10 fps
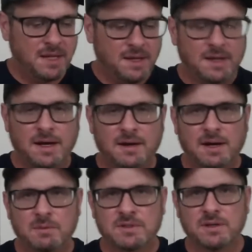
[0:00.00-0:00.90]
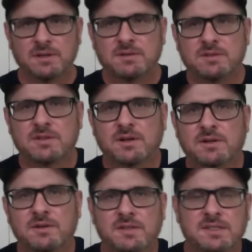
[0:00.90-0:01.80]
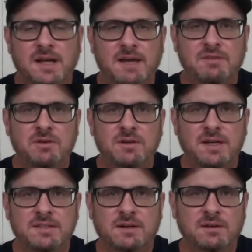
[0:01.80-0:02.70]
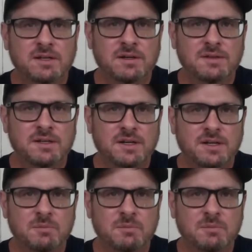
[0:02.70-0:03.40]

Now, I was going to start doing these live Q&As earlier in the year,